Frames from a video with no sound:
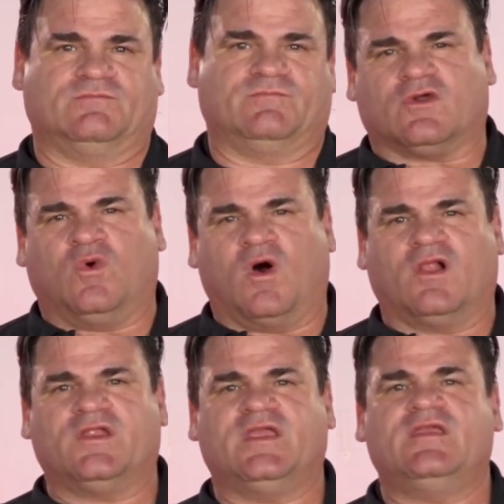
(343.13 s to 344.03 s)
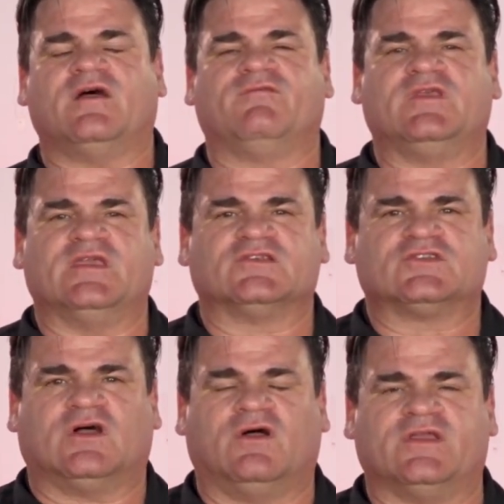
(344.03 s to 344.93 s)
The quality of the
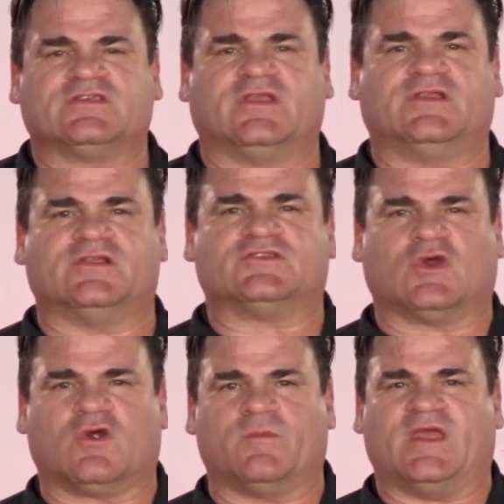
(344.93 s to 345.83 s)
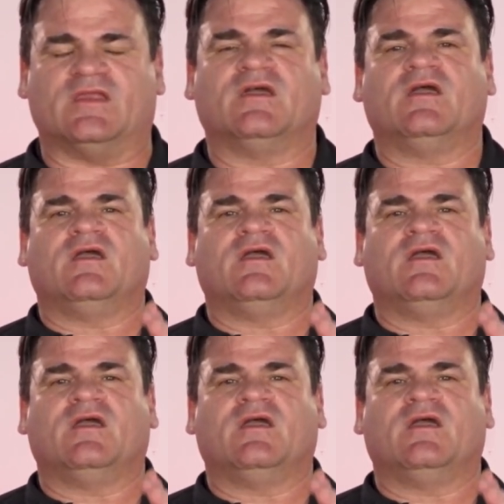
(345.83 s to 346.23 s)
install is going to determine